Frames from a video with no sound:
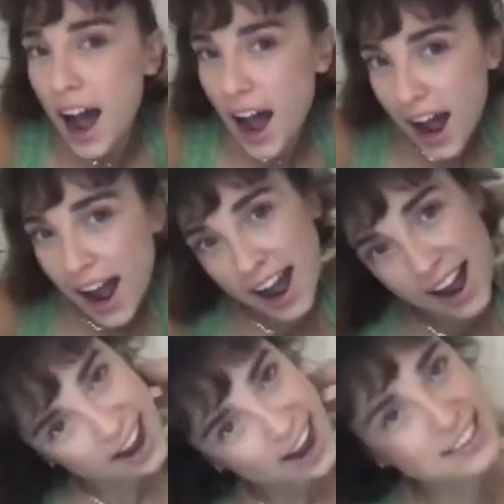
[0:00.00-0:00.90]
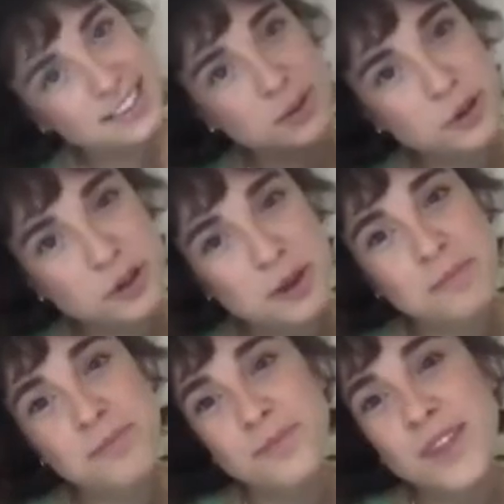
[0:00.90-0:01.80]
Ah, I see what you
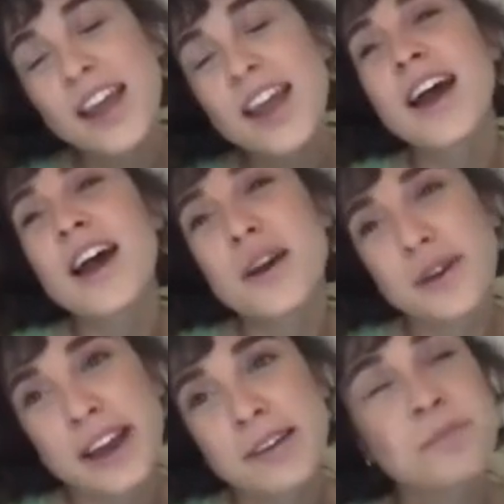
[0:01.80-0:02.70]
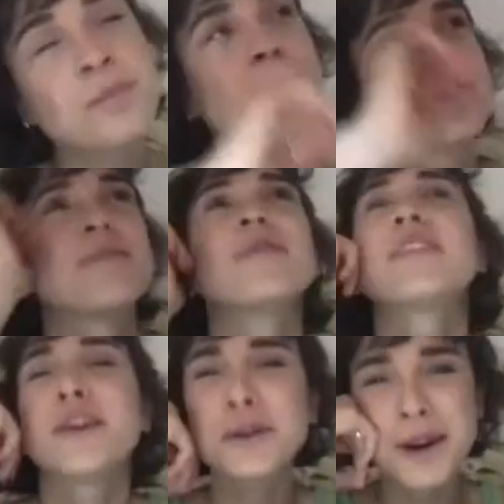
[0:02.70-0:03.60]
mean. Okay,
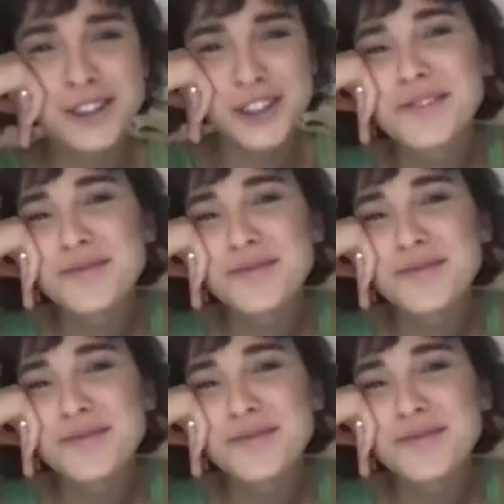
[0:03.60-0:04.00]
good question.